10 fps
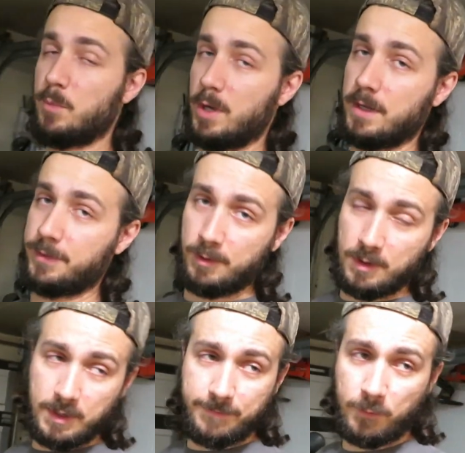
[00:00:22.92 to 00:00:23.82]
I bought a
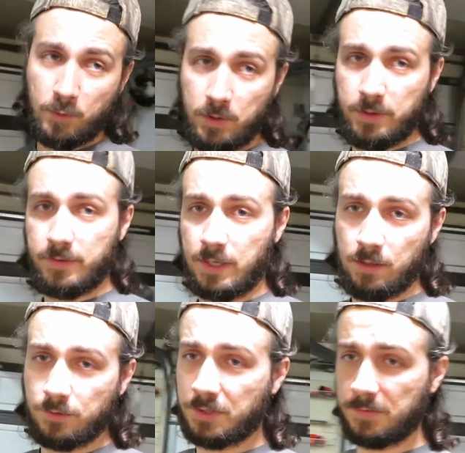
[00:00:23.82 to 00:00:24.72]
third for the
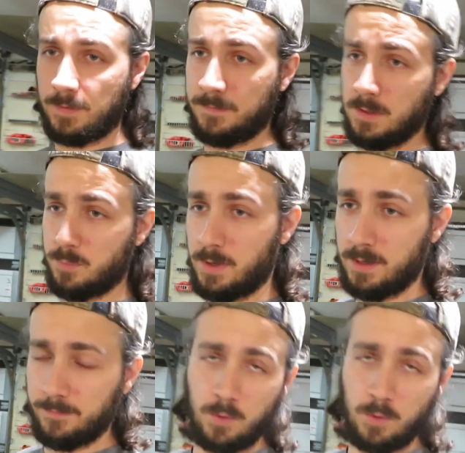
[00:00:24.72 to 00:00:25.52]
KLR 650, but